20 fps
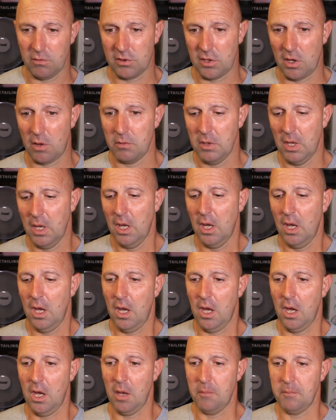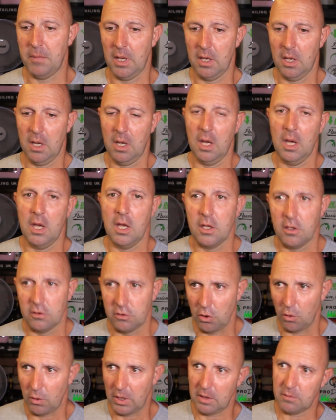So
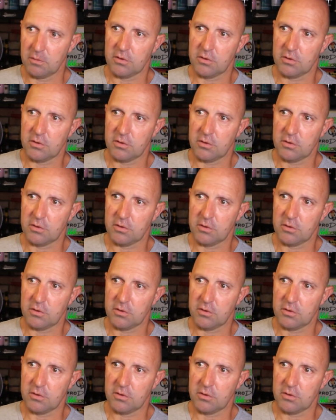do it